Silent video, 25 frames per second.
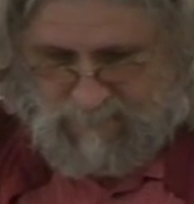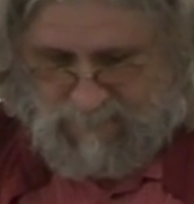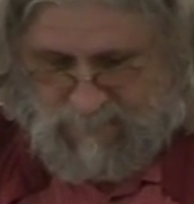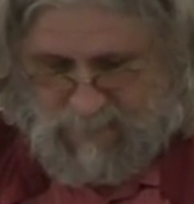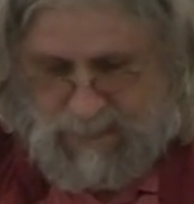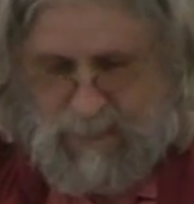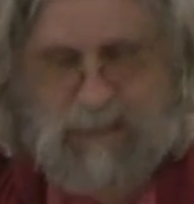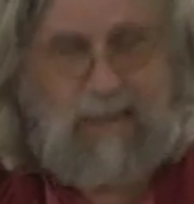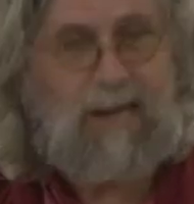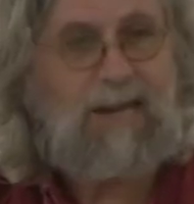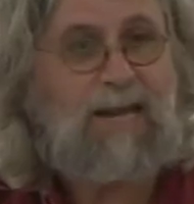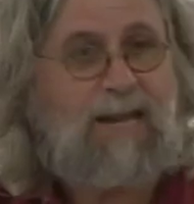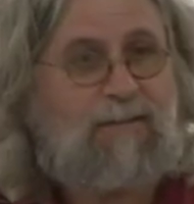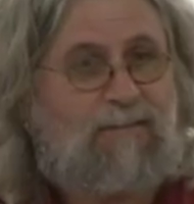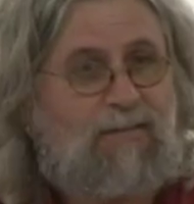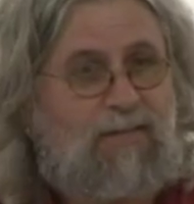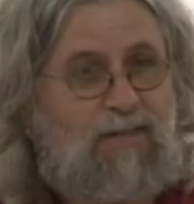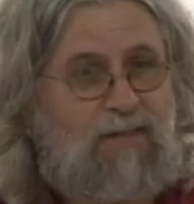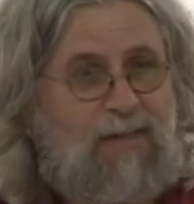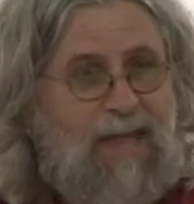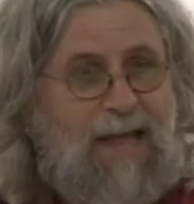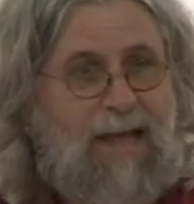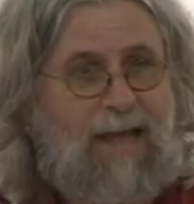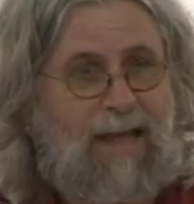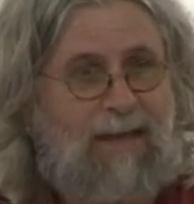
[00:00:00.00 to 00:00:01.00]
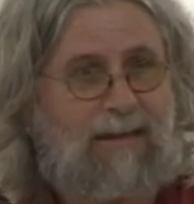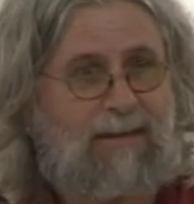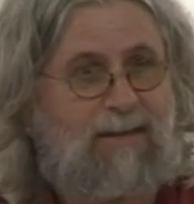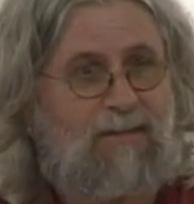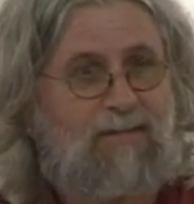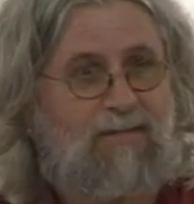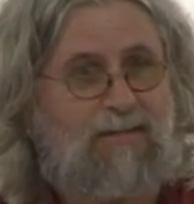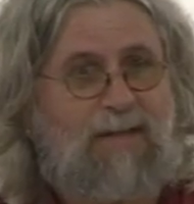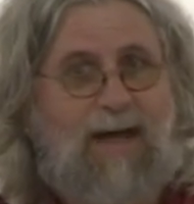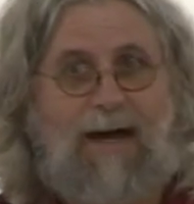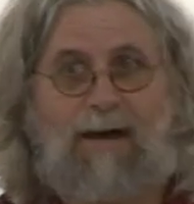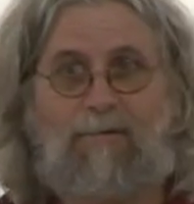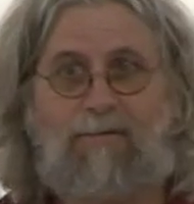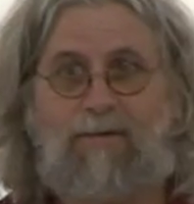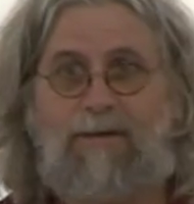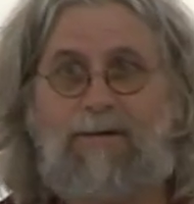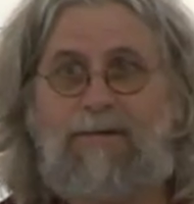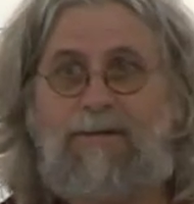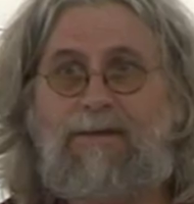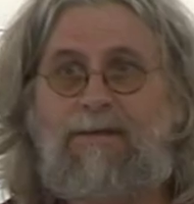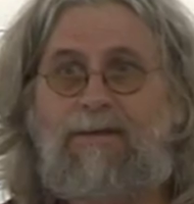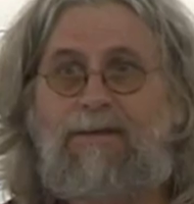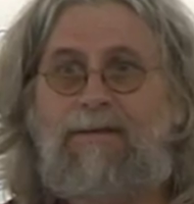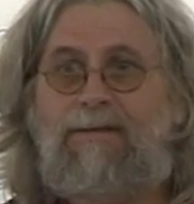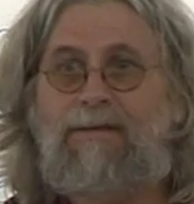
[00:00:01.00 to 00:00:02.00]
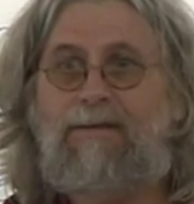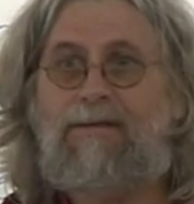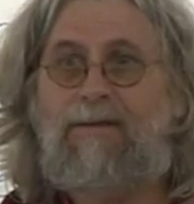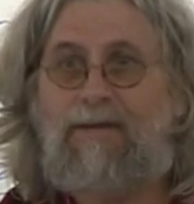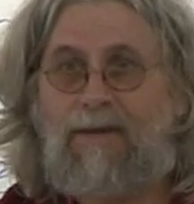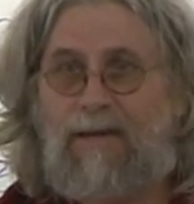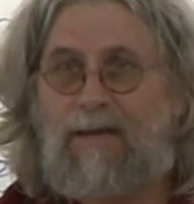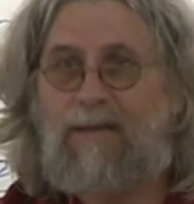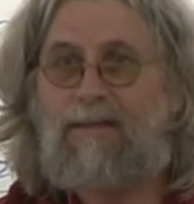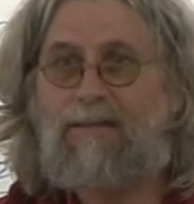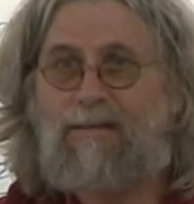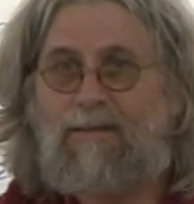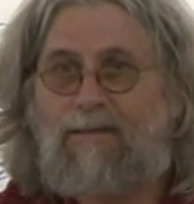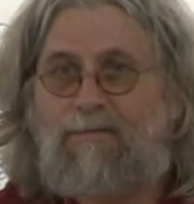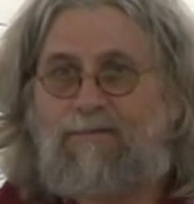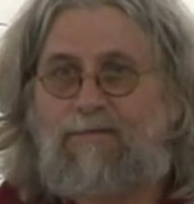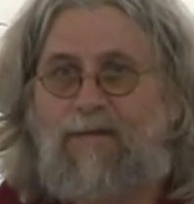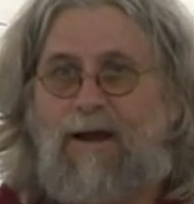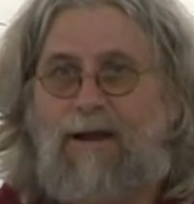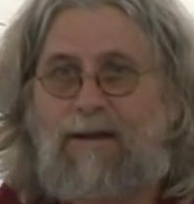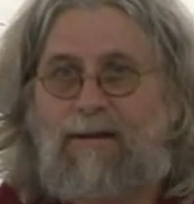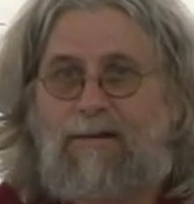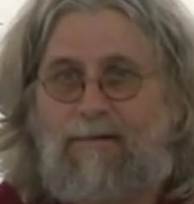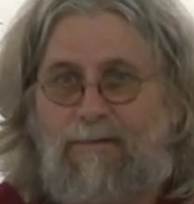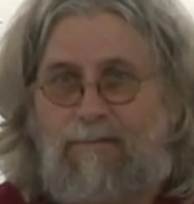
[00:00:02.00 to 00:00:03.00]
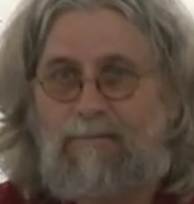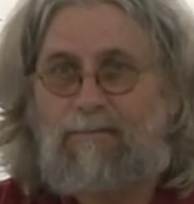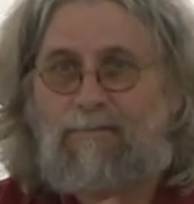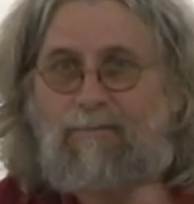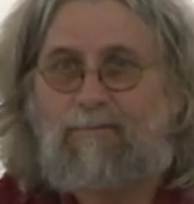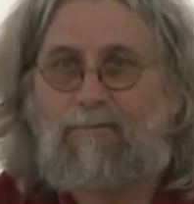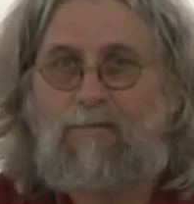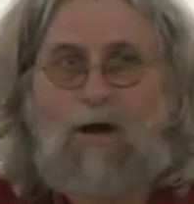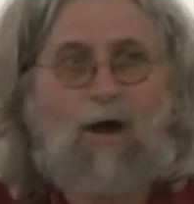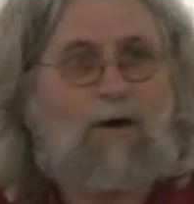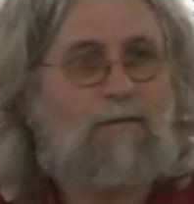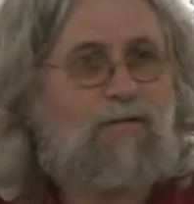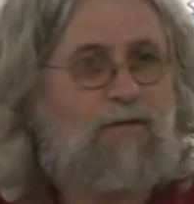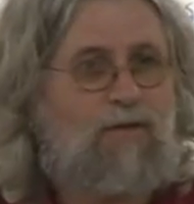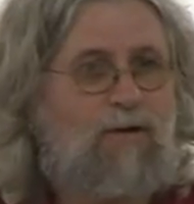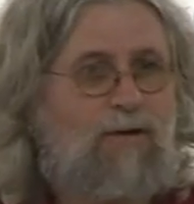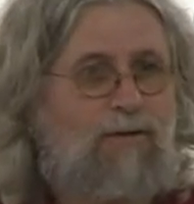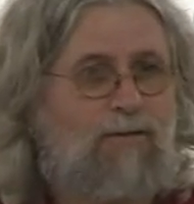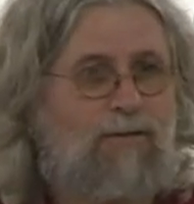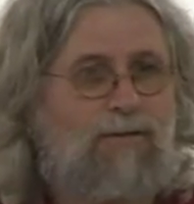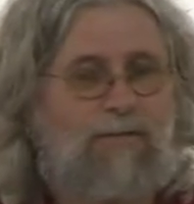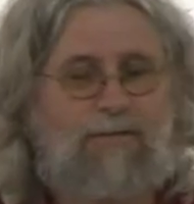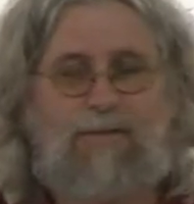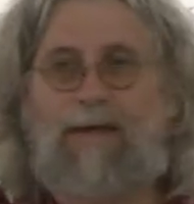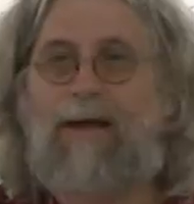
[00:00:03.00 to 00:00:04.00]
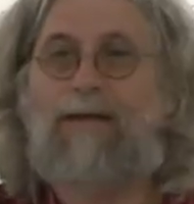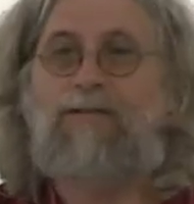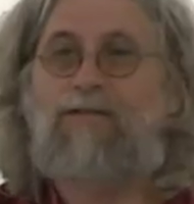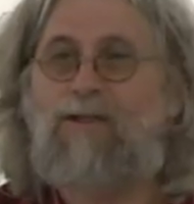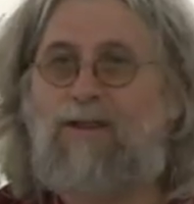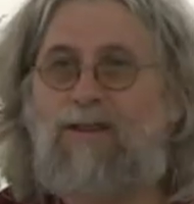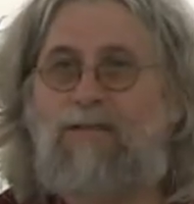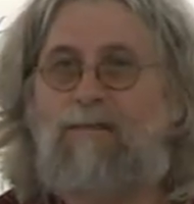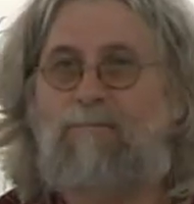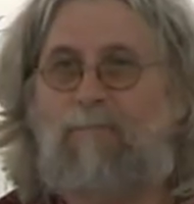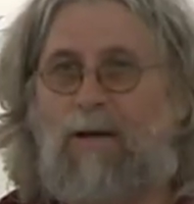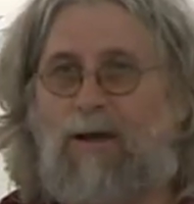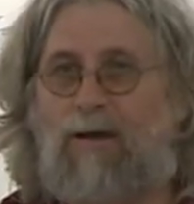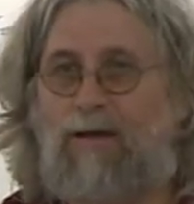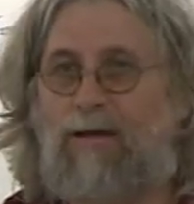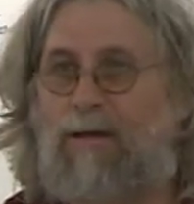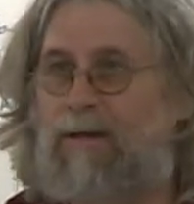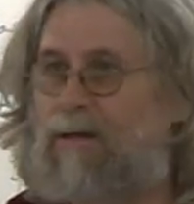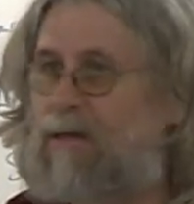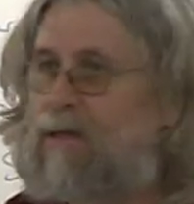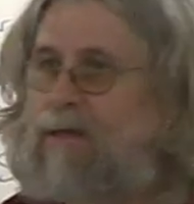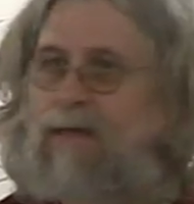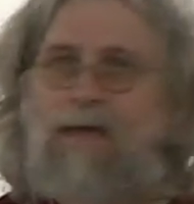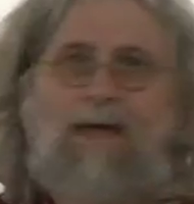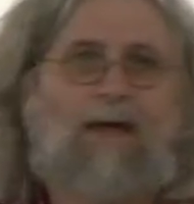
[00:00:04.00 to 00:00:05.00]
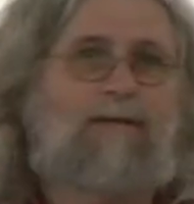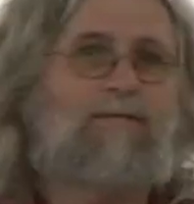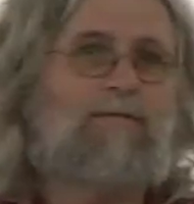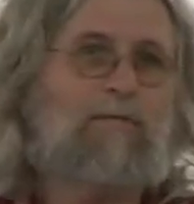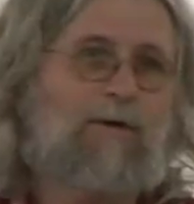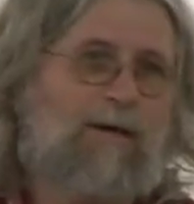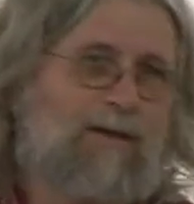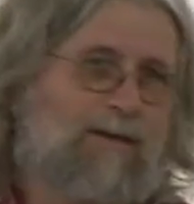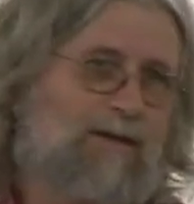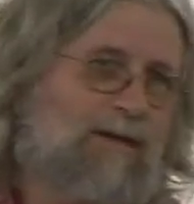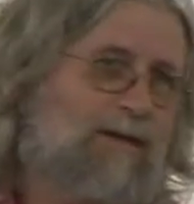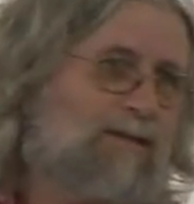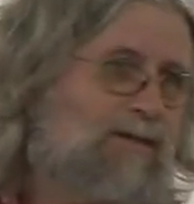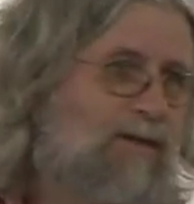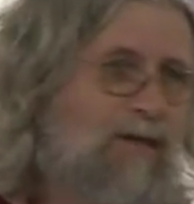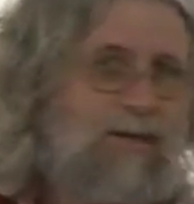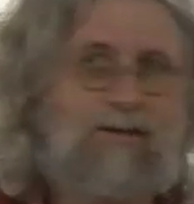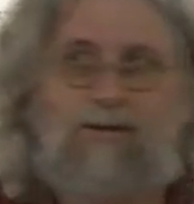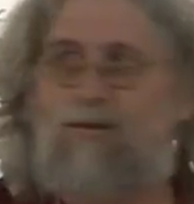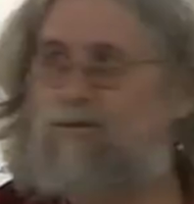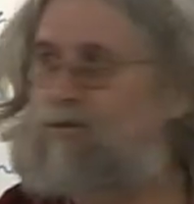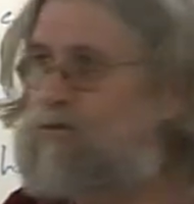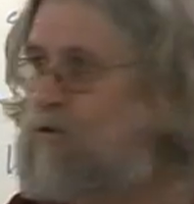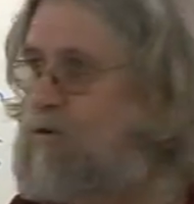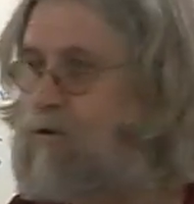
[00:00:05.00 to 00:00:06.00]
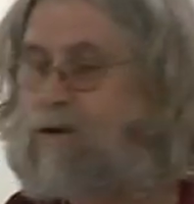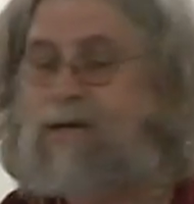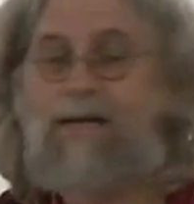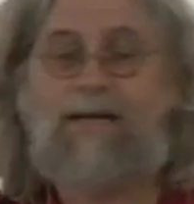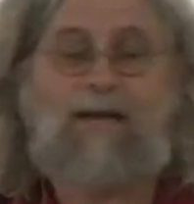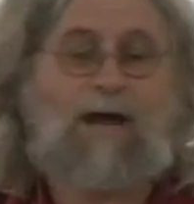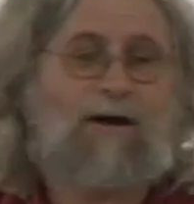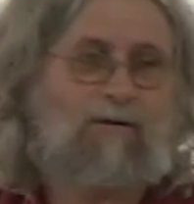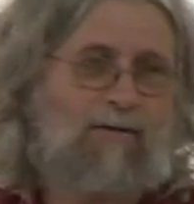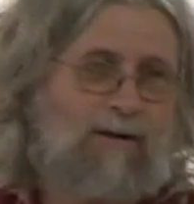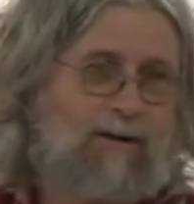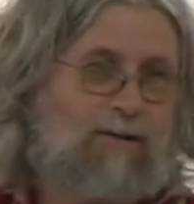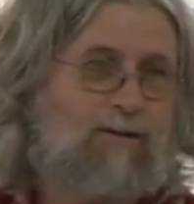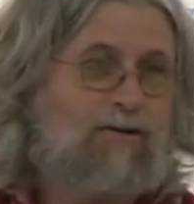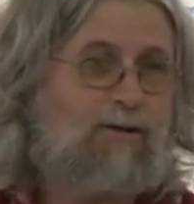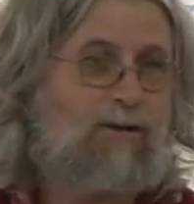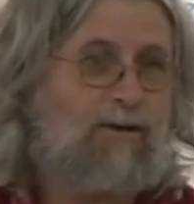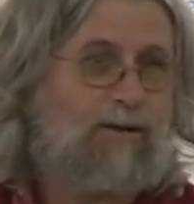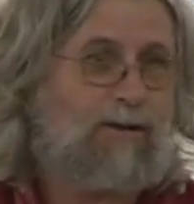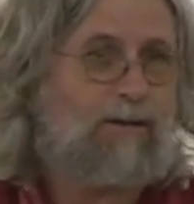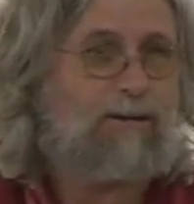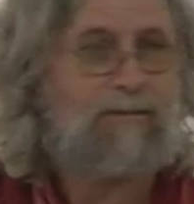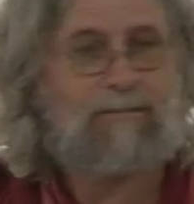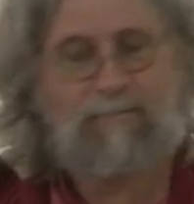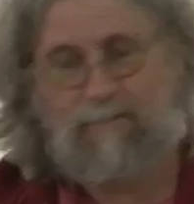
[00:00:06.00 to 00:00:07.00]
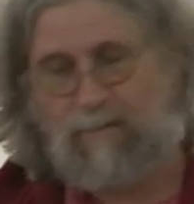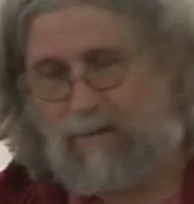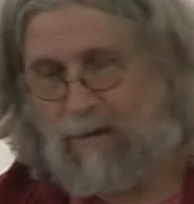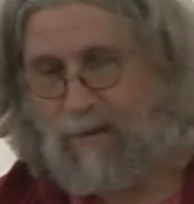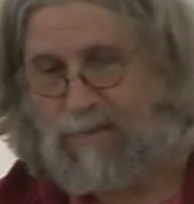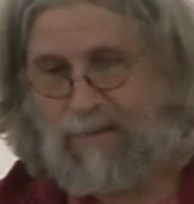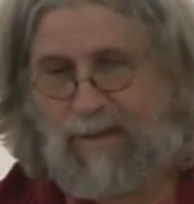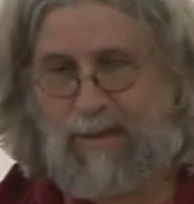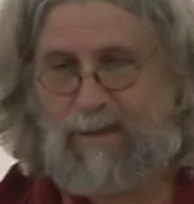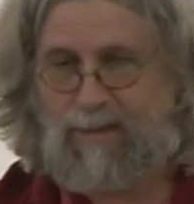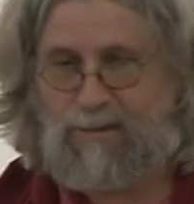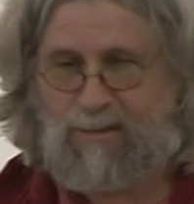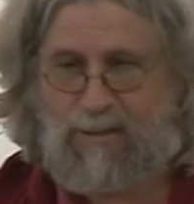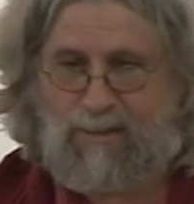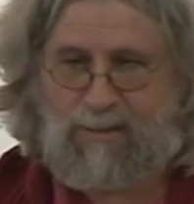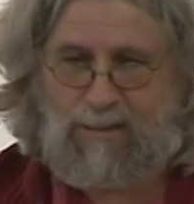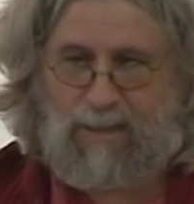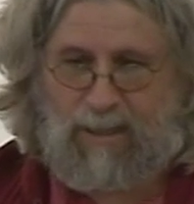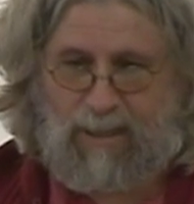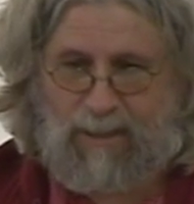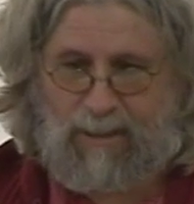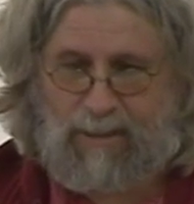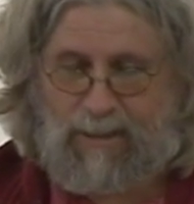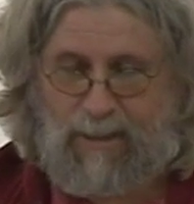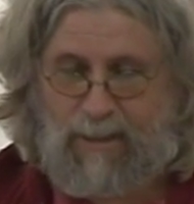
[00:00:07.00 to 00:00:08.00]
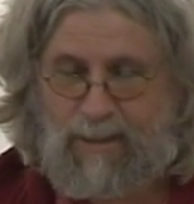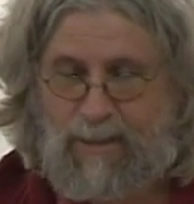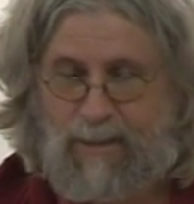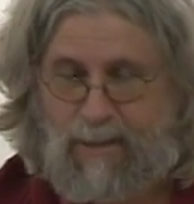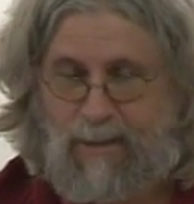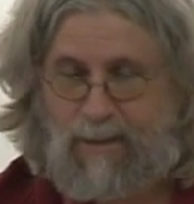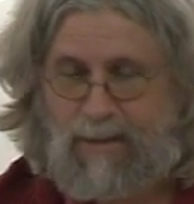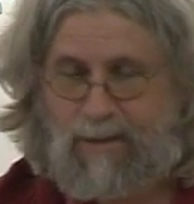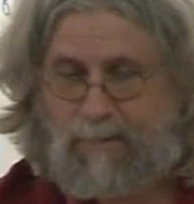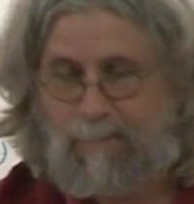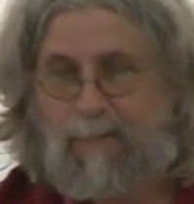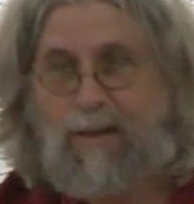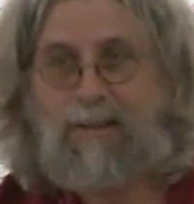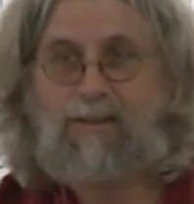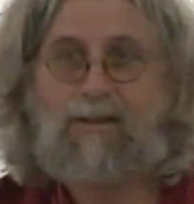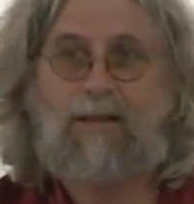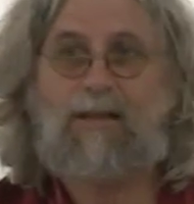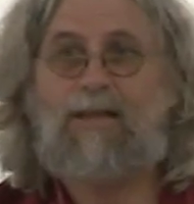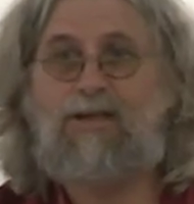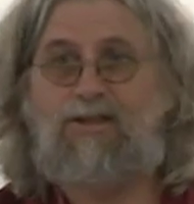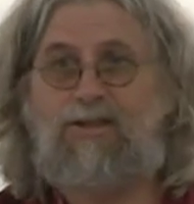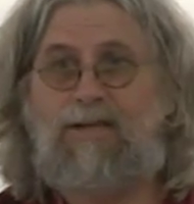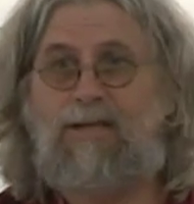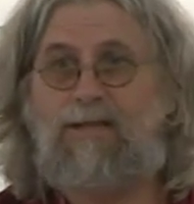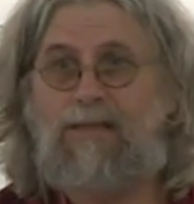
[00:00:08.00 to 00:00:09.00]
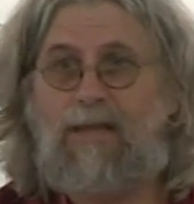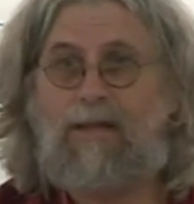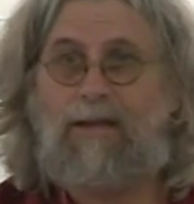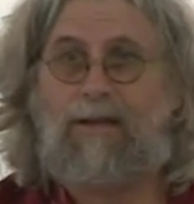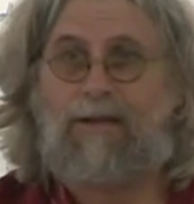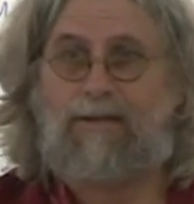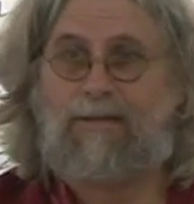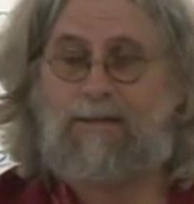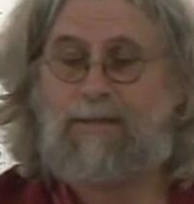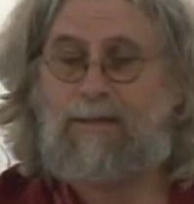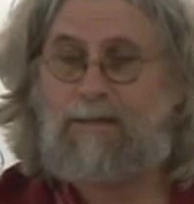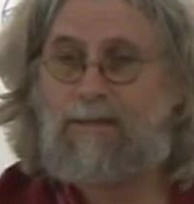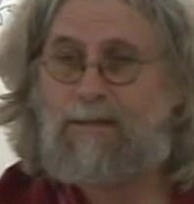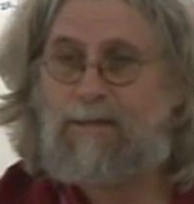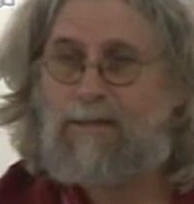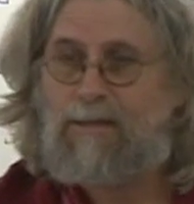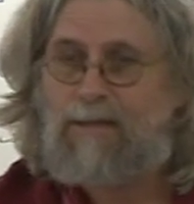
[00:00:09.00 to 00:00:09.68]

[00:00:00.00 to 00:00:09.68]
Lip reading: She didn't even stand to start with, in the front row of circles, and she spoke. Everybody continued talking. No one heard the thing she said. But at least she did it.